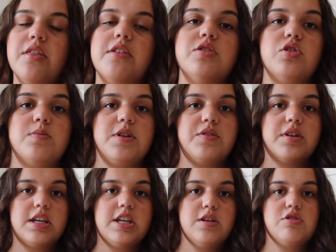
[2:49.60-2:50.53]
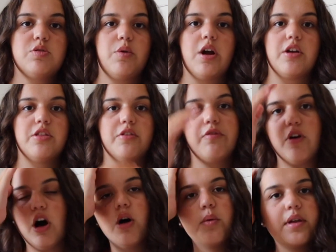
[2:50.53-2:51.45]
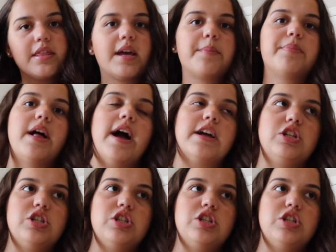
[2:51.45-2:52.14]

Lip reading: I thought this would be really cute to wear in the fall with like black